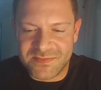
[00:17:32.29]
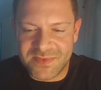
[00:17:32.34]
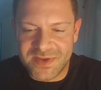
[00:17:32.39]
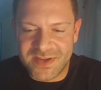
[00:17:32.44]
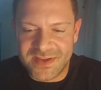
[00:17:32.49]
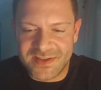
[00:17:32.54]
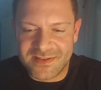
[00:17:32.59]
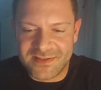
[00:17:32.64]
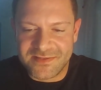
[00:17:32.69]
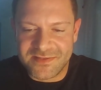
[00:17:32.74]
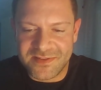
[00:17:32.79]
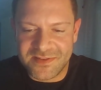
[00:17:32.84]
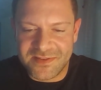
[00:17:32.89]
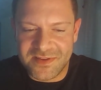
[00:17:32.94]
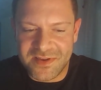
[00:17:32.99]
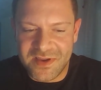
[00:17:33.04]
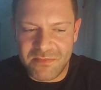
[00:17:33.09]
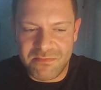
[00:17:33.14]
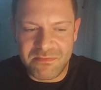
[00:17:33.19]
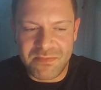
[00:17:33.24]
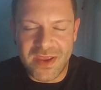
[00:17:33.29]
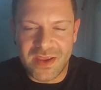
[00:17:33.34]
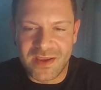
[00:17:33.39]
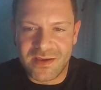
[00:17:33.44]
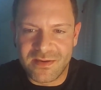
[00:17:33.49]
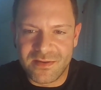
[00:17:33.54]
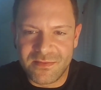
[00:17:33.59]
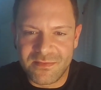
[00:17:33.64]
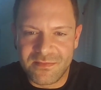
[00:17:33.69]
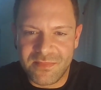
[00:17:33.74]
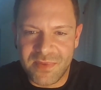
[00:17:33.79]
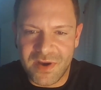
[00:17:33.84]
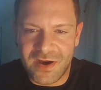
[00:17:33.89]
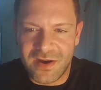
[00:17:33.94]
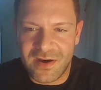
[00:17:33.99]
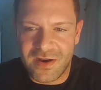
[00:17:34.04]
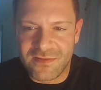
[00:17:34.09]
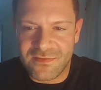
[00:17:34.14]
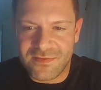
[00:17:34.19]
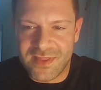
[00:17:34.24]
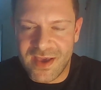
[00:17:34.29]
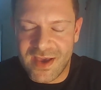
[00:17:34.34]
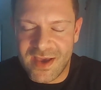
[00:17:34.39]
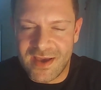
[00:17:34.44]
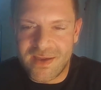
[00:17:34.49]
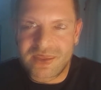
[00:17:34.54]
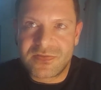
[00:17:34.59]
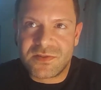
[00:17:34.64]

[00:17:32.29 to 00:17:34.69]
been a big part of that.